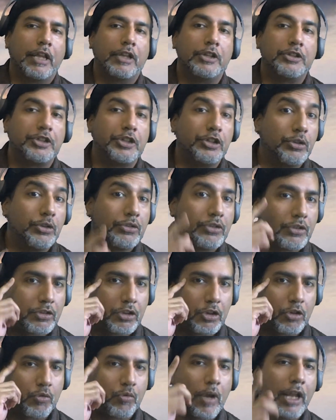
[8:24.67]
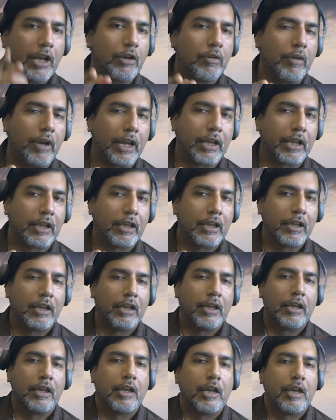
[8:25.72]
and she uses her rhetoric
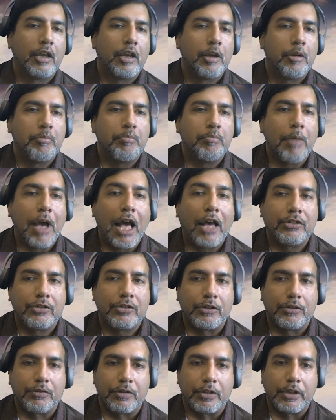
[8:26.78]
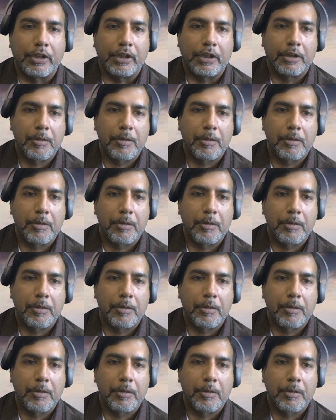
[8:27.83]
masterfully.